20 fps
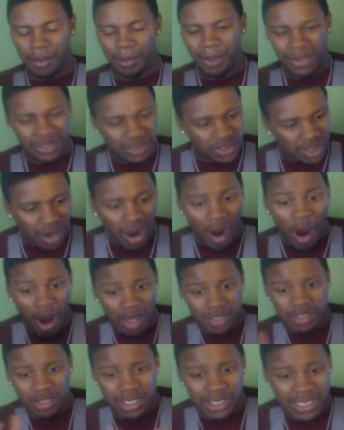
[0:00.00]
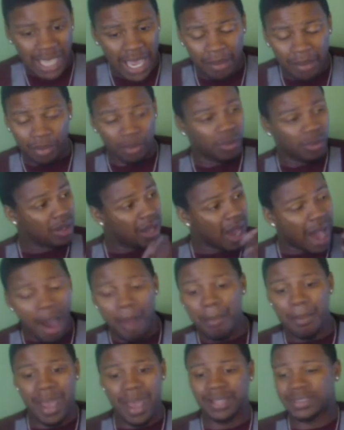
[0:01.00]
Put your cards on the table.
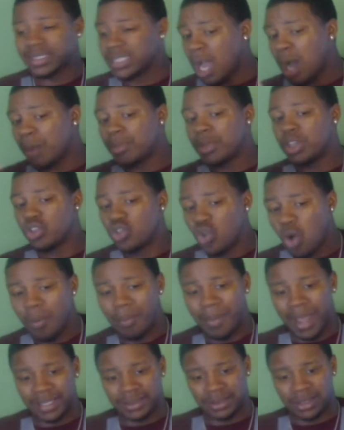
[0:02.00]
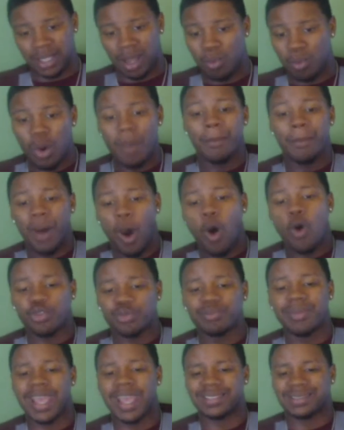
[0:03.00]
I'm messed up, you're messed up. We're both
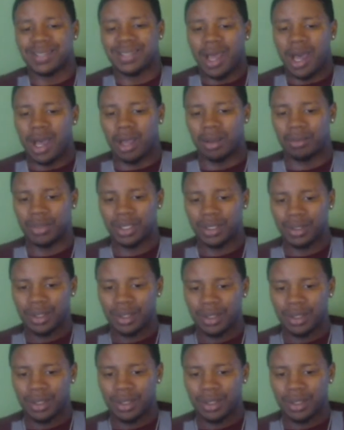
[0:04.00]
messed up.